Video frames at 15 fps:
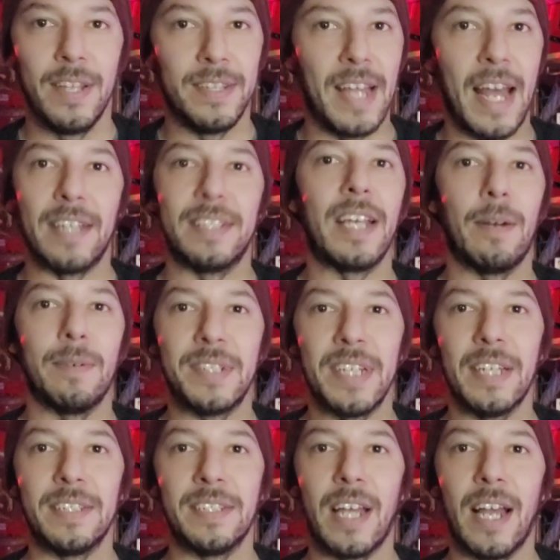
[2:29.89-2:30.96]
That's how
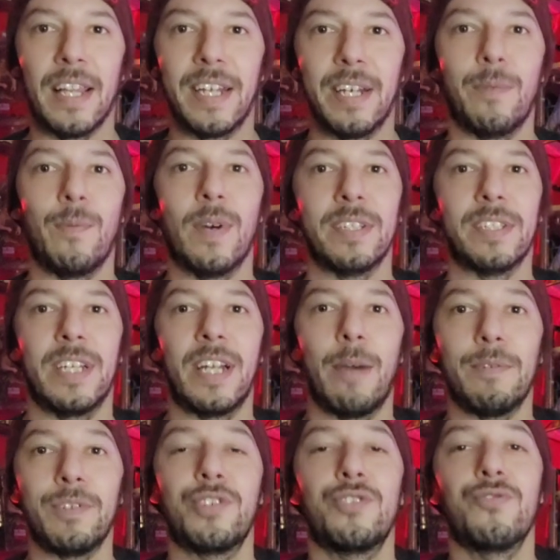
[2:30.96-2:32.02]
dead silent it was. And I
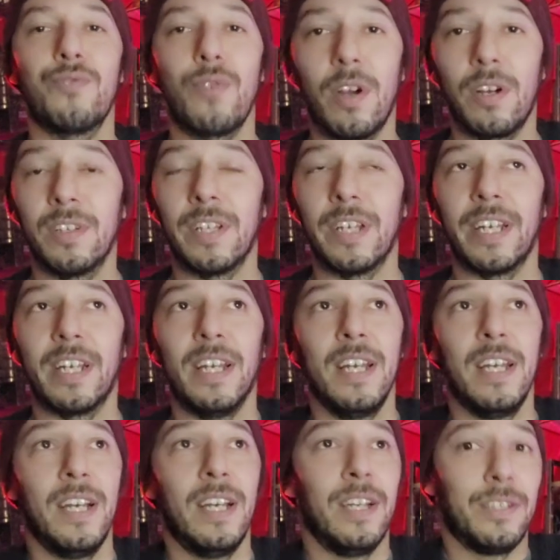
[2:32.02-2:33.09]
was struggling
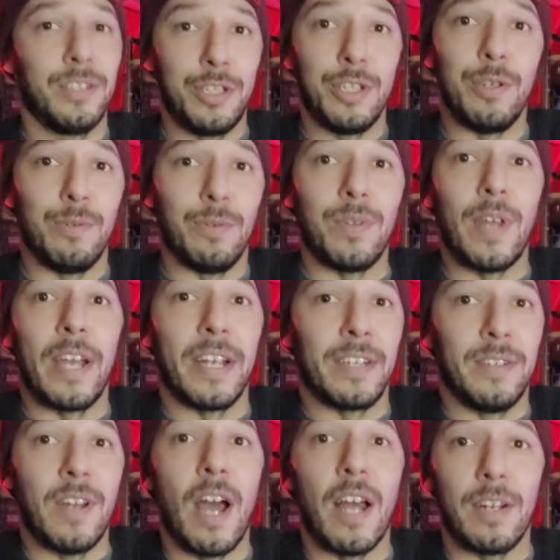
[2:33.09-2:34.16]
to like
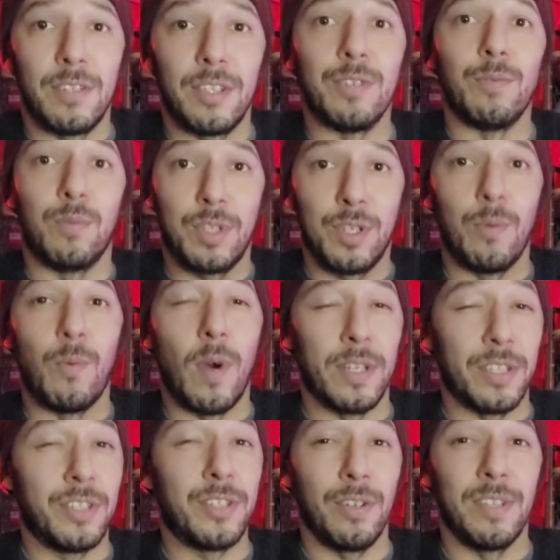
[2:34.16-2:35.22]
not to to
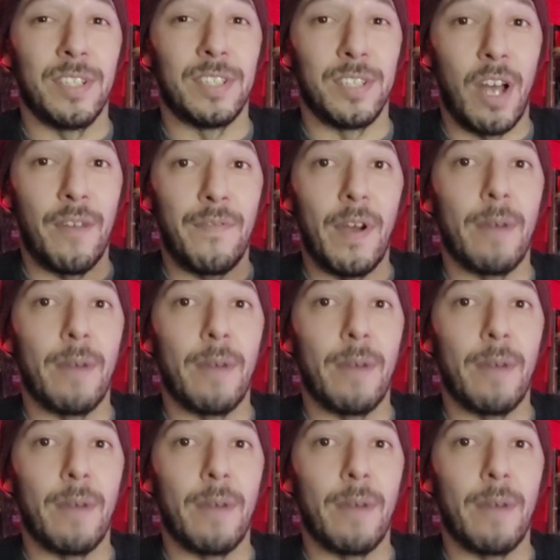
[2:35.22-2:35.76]
want to turn this off.